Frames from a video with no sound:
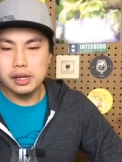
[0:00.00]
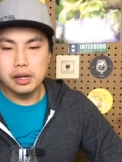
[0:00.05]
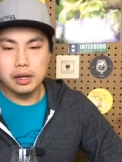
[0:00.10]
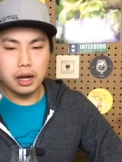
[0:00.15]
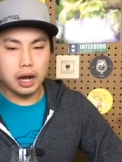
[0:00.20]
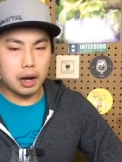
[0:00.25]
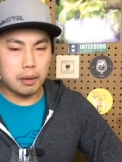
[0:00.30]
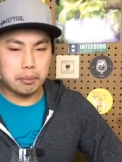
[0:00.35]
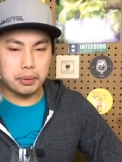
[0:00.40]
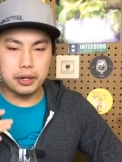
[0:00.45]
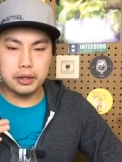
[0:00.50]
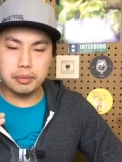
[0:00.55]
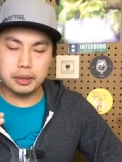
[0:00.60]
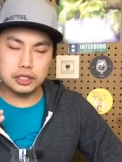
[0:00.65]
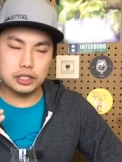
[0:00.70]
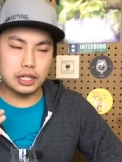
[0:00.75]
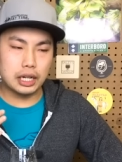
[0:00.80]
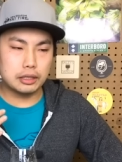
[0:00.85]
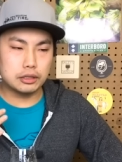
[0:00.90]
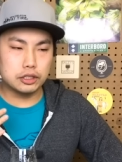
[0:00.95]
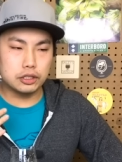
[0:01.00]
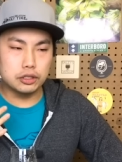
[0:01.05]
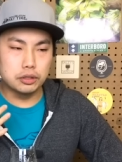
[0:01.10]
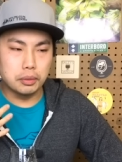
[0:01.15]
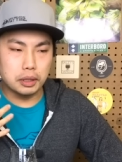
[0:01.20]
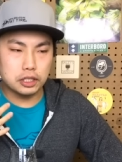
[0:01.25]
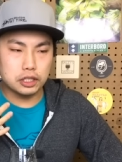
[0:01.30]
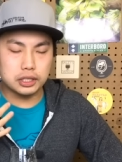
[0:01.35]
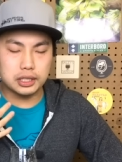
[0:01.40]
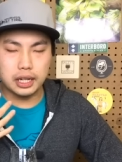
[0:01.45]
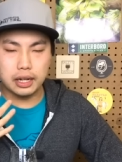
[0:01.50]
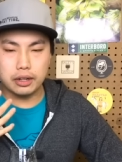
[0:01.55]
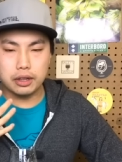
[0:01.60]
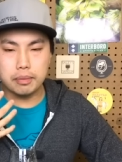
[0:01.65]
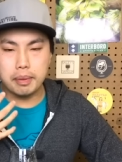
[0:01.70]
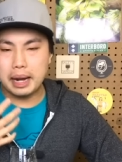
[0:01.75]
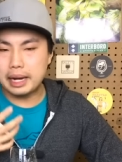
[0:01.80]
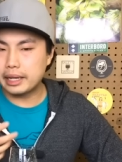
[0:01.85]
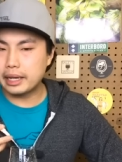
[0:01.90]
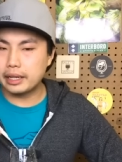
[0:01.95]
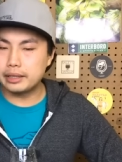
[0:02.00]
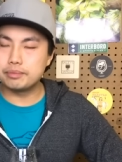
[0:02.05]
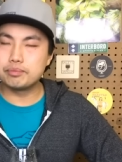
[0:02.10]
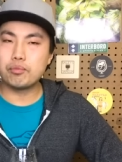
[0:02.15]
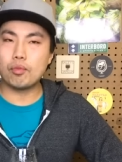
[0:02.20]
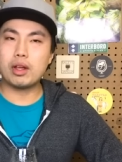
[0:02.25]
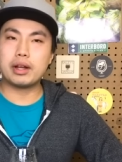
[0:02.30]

Uh, pretty much not too much to say on the back end.